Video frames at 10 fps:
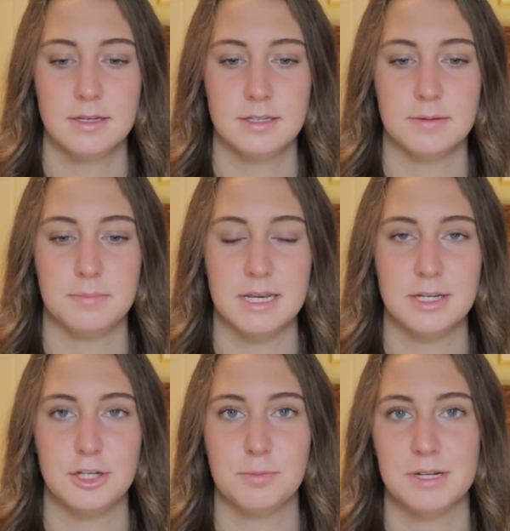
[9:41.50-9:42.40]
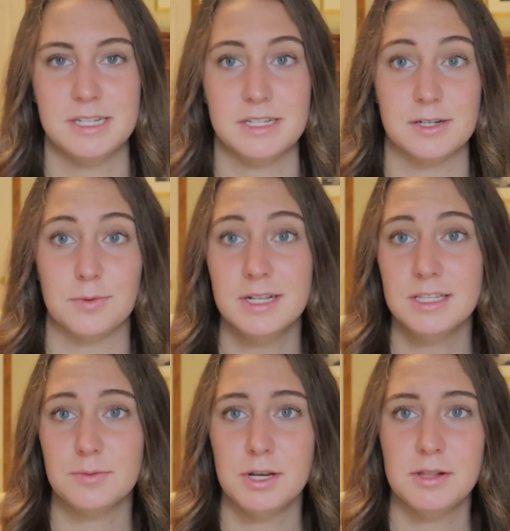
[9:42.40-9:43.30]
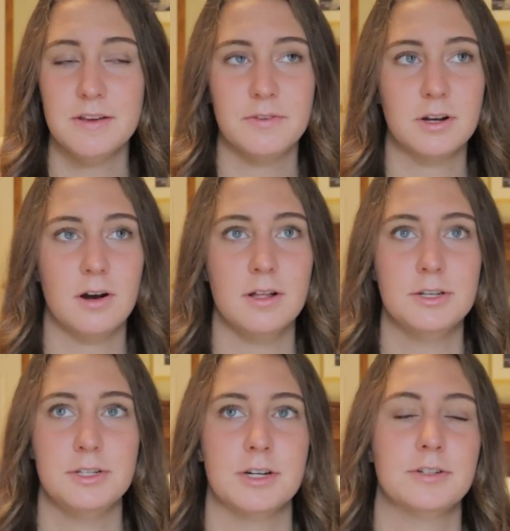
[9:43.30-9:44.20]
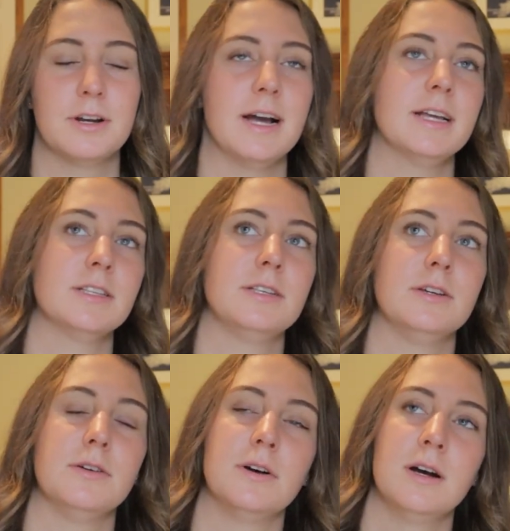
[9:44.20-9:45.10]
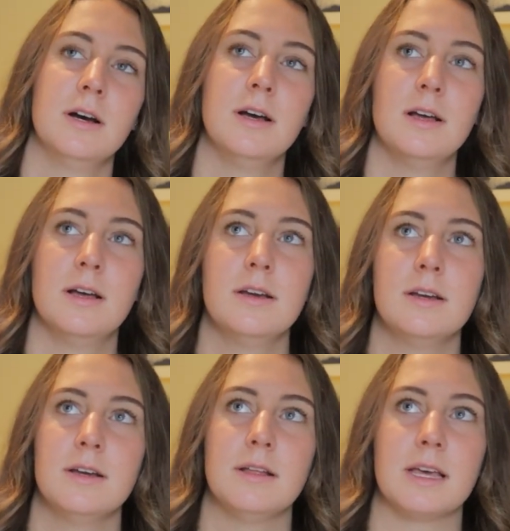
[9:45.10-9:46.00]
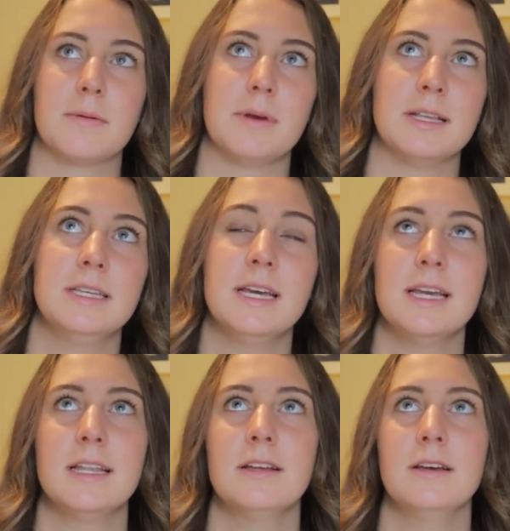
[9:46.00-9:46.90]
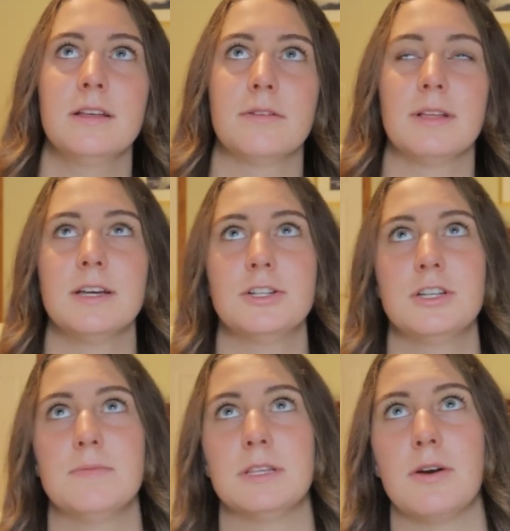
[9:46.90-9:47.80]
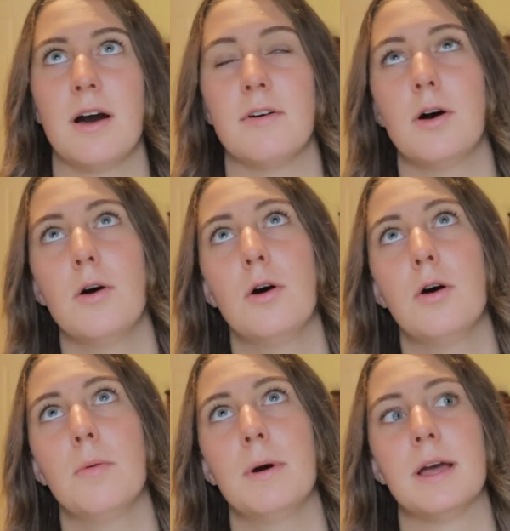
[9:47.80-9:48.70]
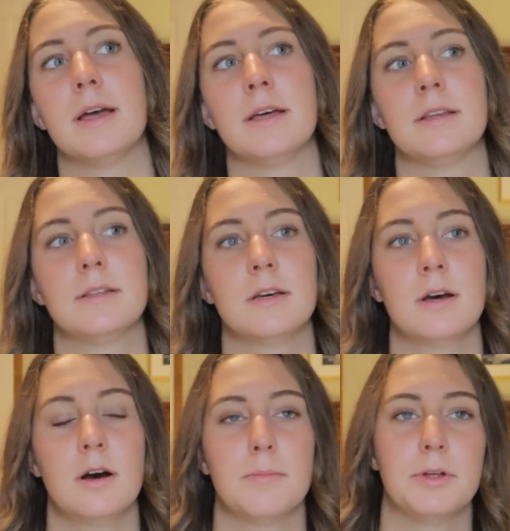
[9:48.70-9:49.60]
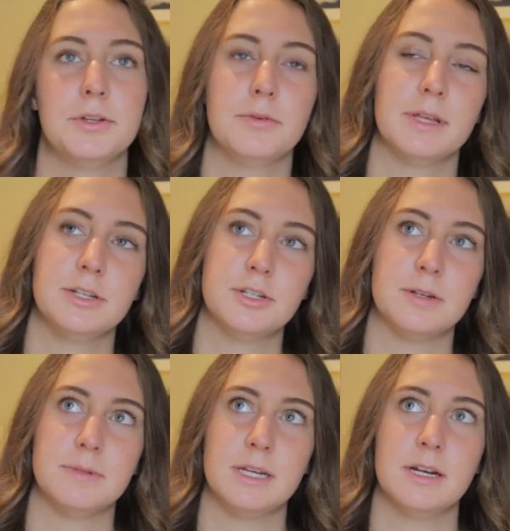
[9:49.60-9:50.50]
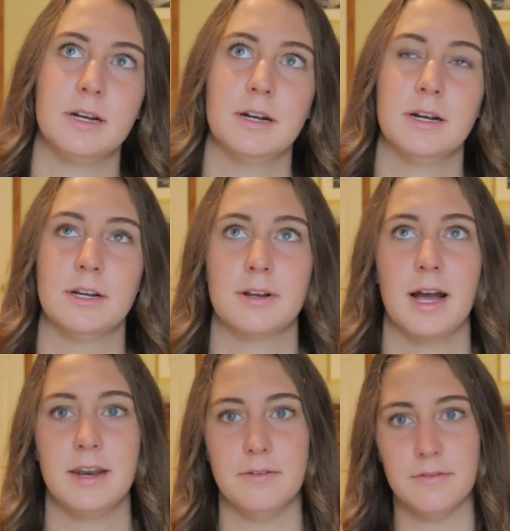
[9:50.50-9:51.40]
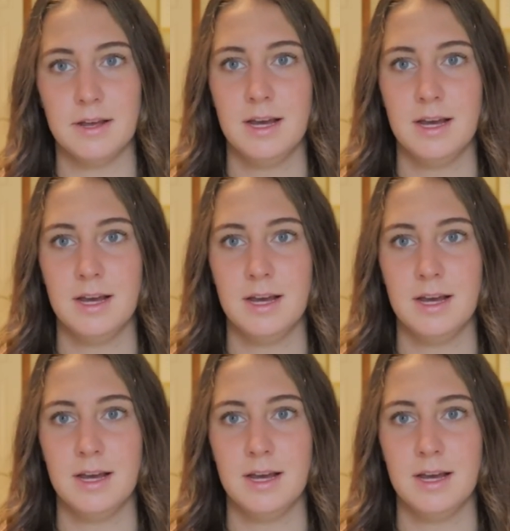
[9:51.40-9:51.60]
to be two places at once when you leave for college. So you're trying to like maintain the relationships that you have at home and build new relationships here, and you're kind of